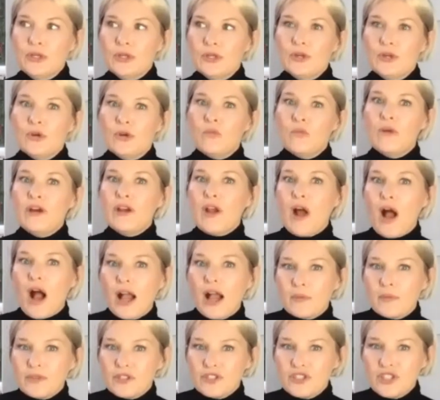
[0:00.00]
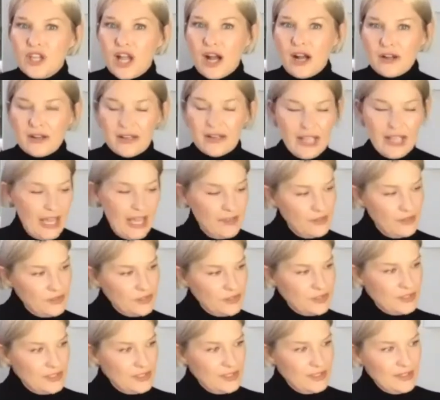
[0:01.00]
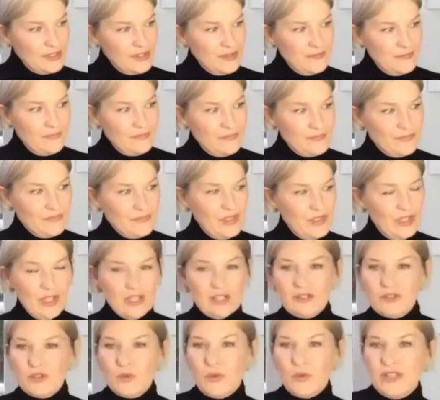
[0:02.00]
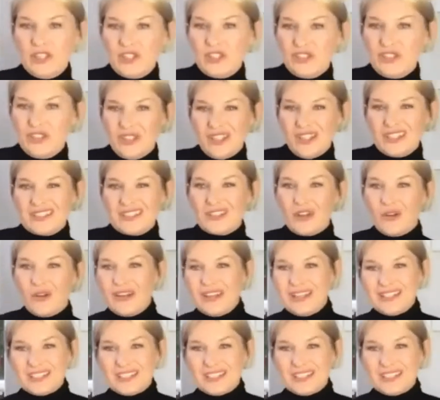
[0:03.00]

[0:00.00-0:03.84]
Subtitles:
when I was young and like 22 years going